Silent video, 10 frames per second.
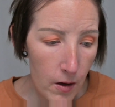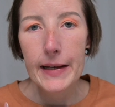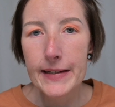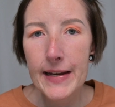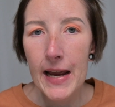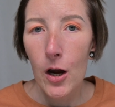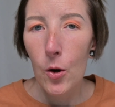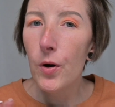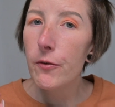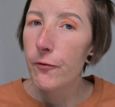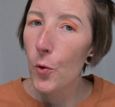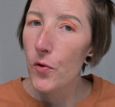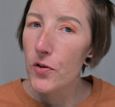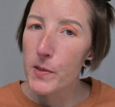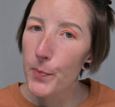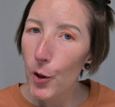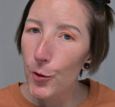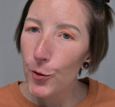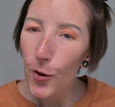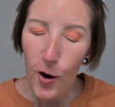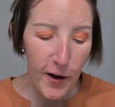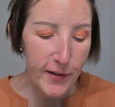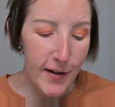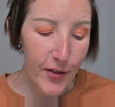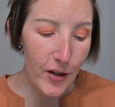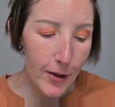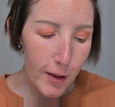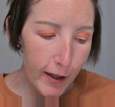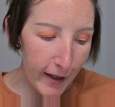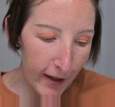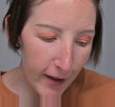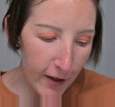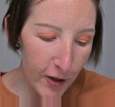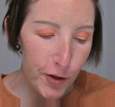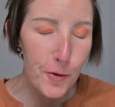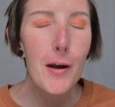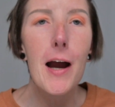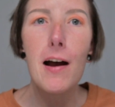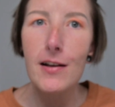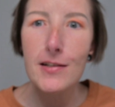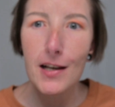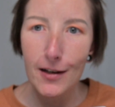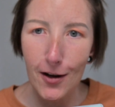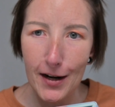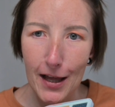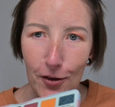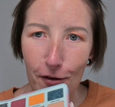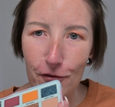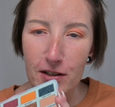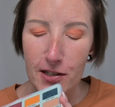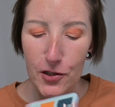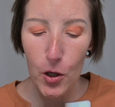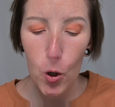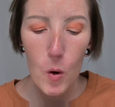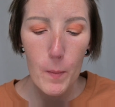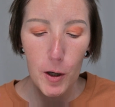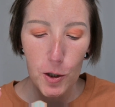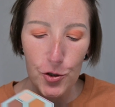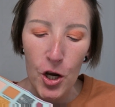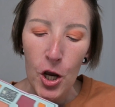Now for the sparkle on the lid, you guys, God, I love this so much.